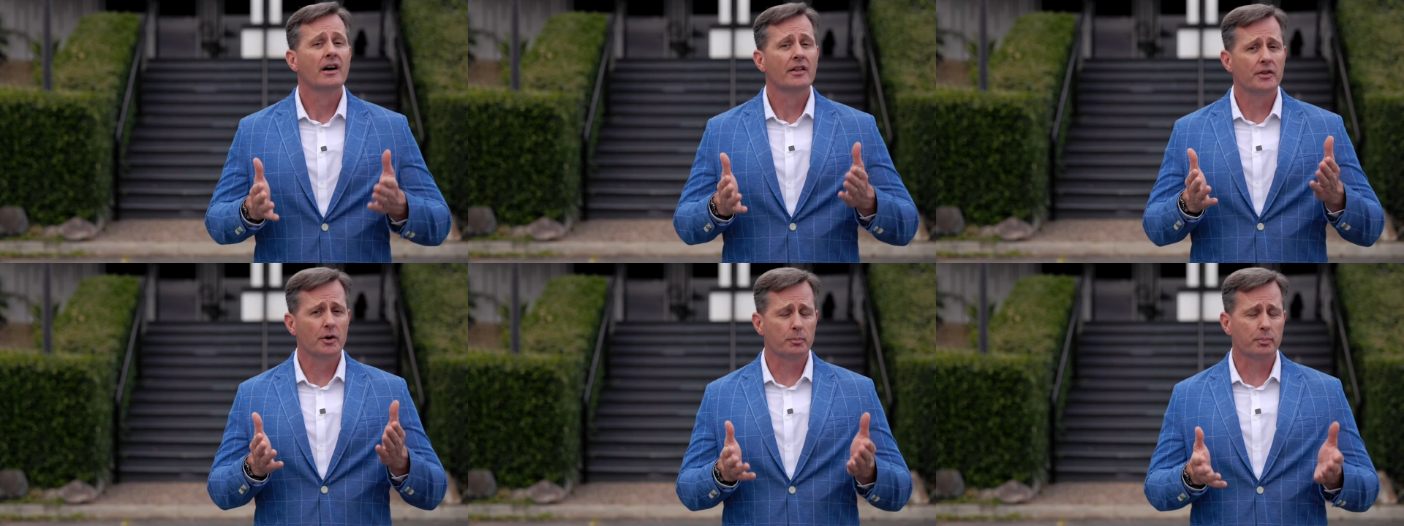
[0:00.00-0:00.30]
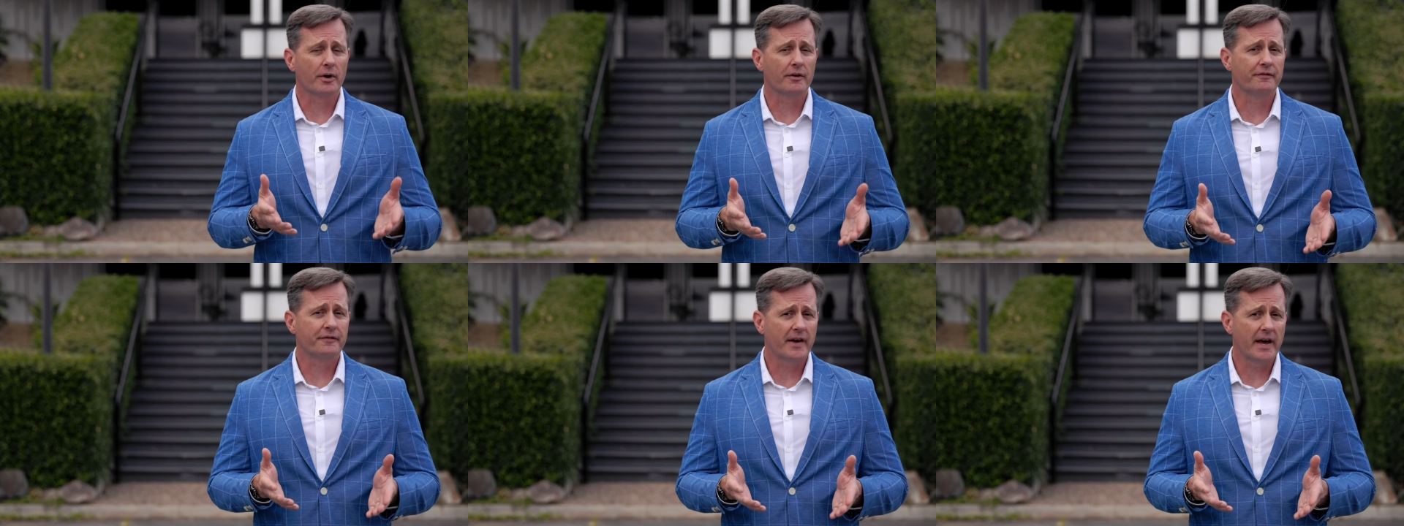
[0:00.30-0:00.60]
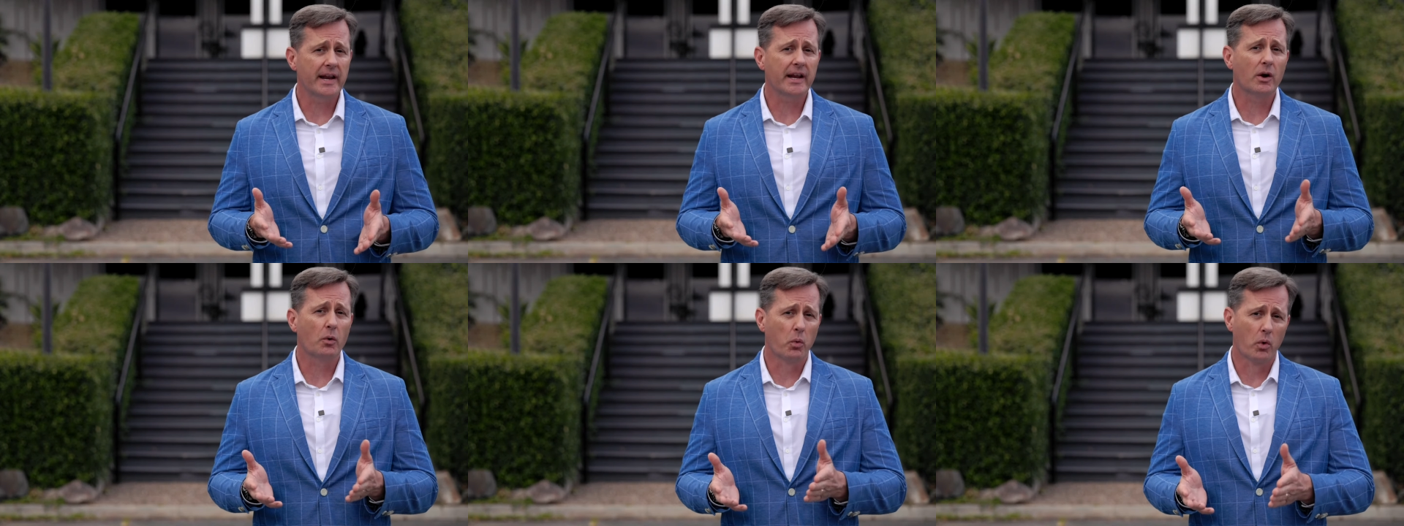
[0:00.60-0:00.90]
the
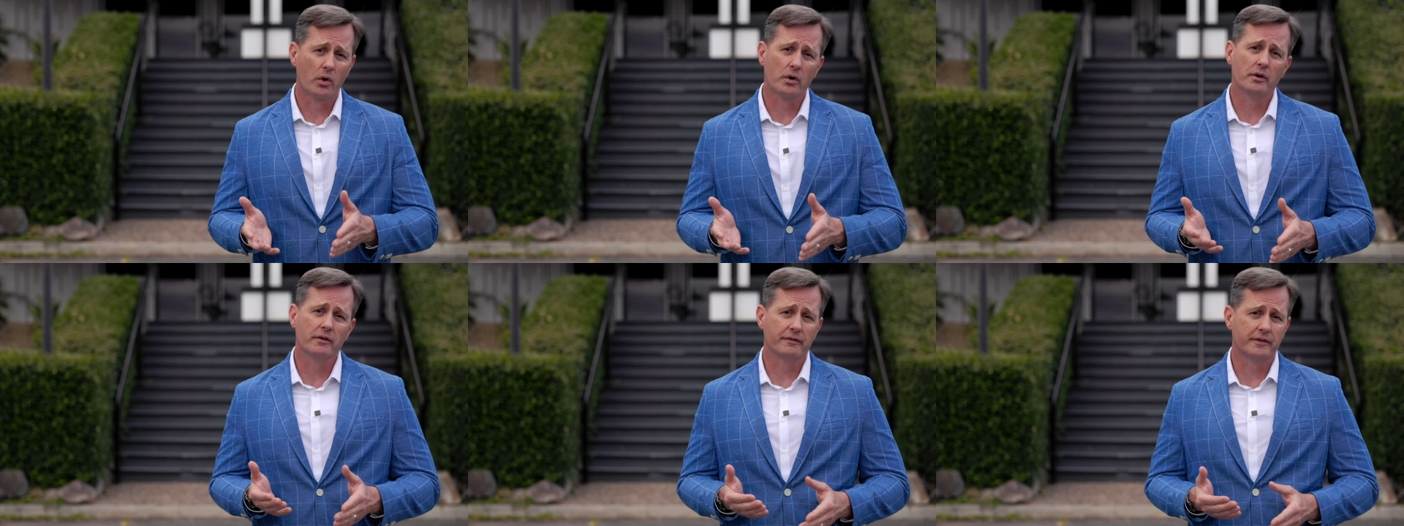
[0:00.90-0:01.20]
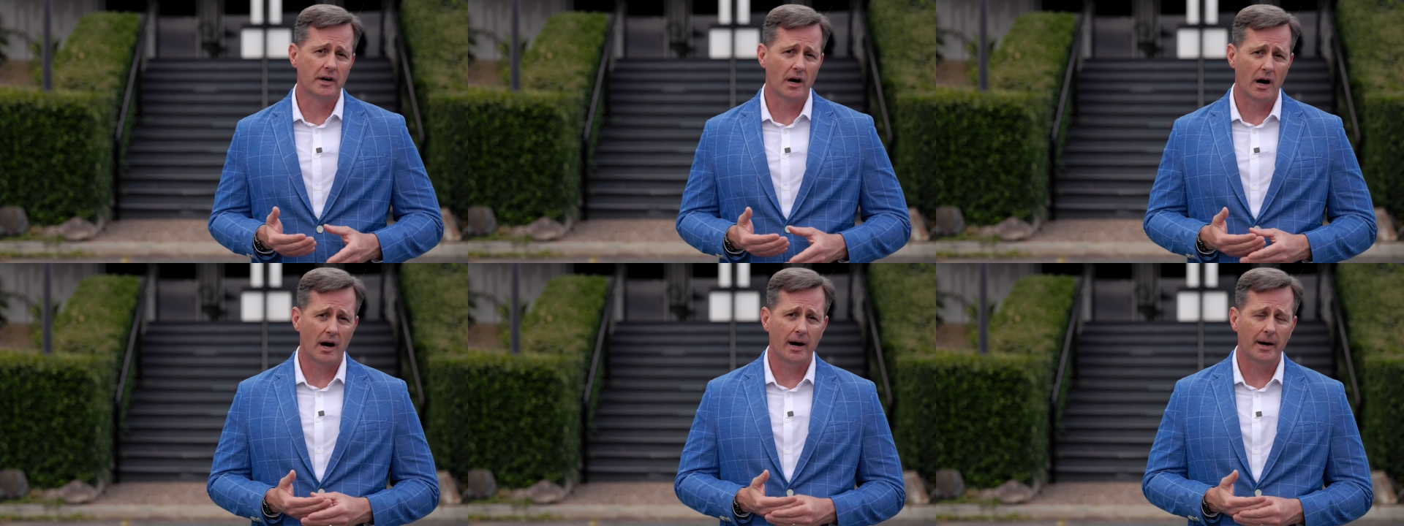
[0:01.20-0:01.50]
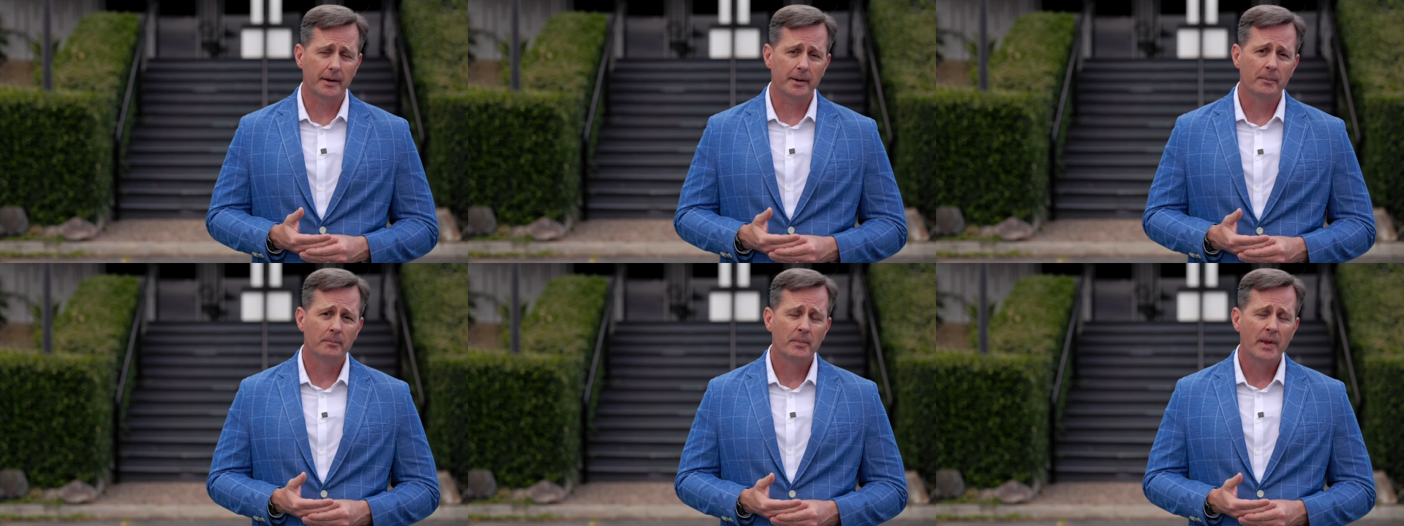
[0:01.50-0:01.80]
prophetic Word of
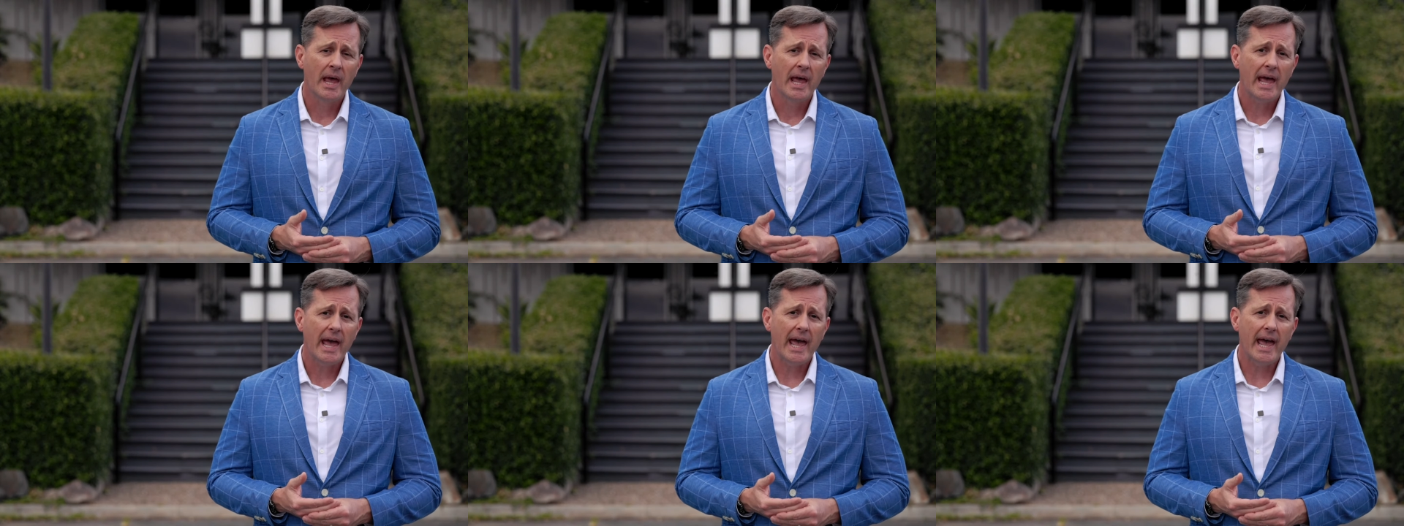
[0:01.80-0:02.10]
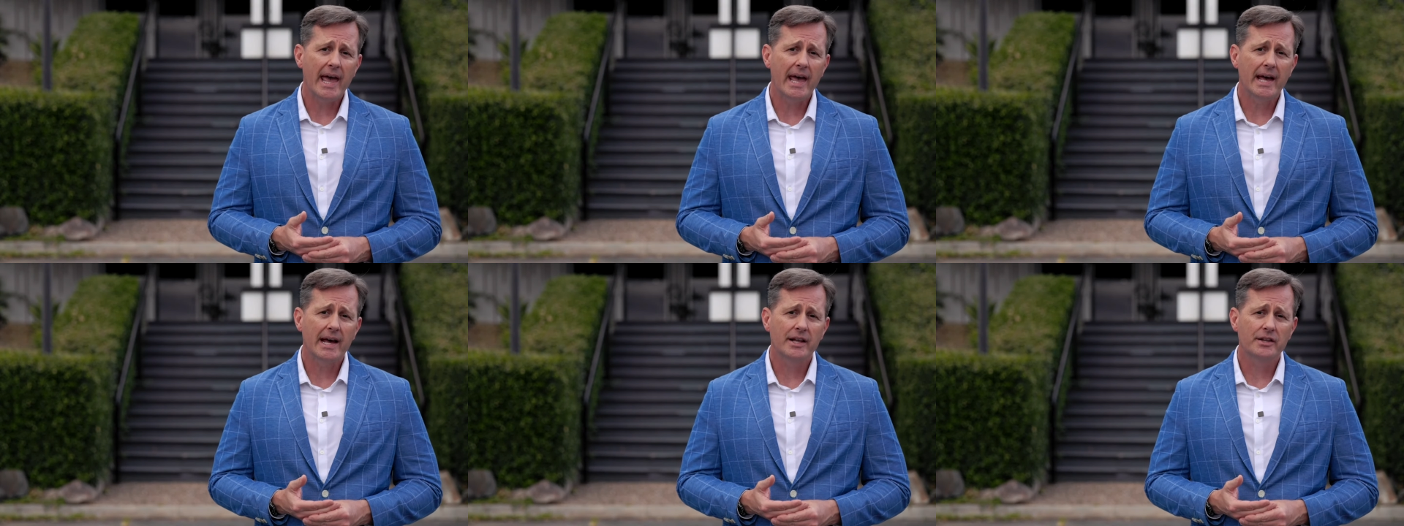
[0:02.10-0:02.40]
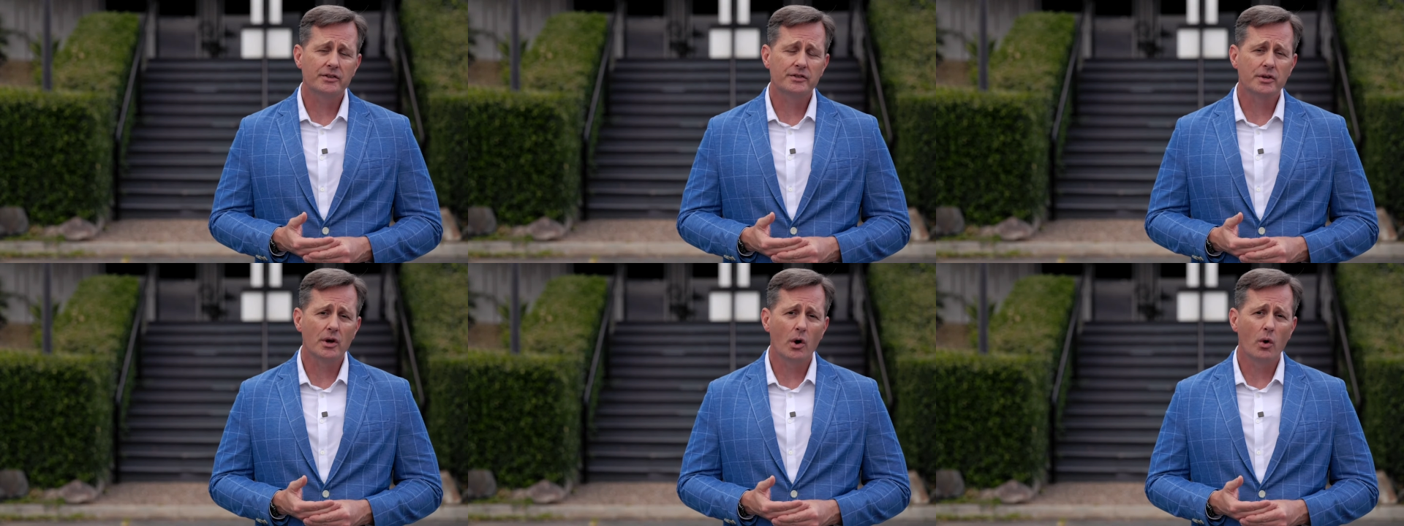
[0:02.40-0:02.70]
God.
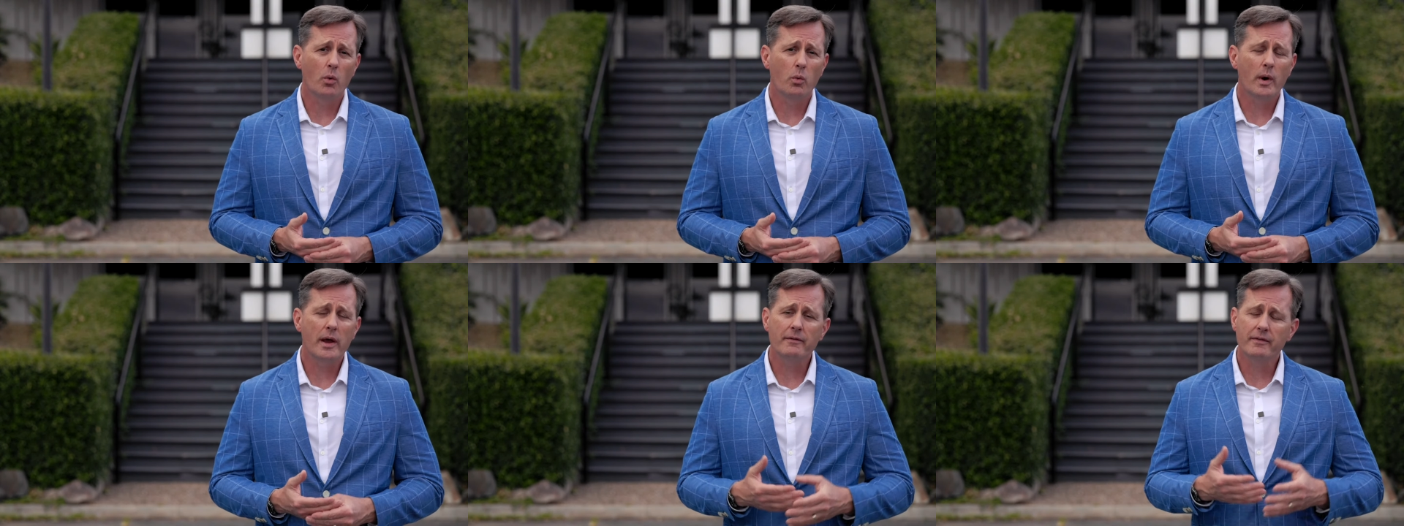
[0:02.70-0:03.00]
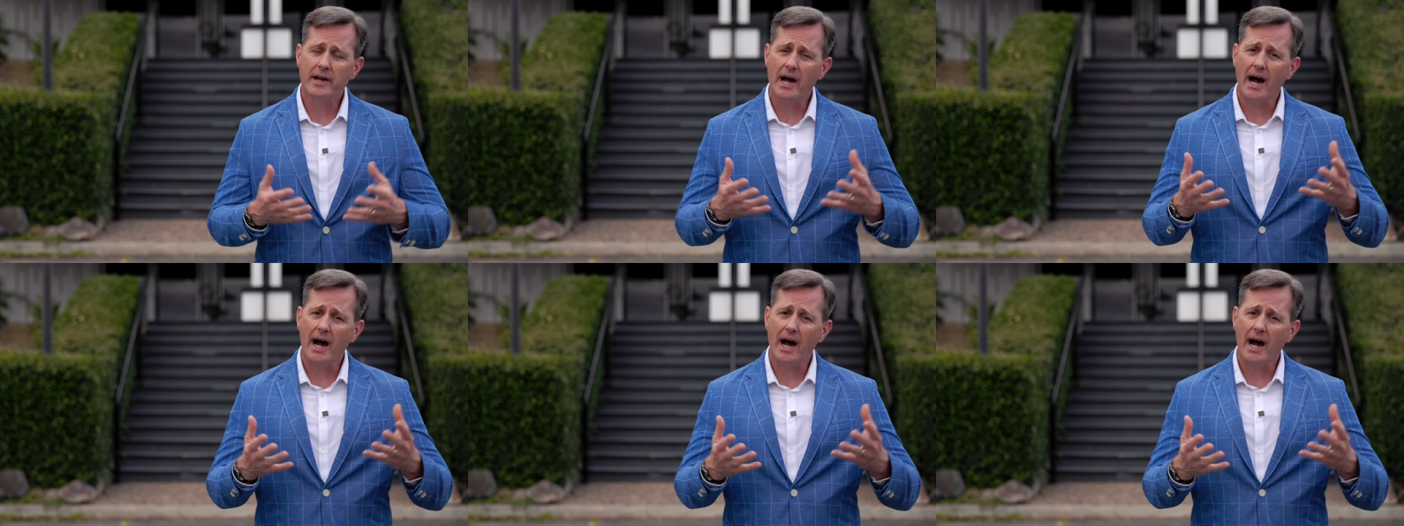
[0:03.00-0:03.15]
And so we've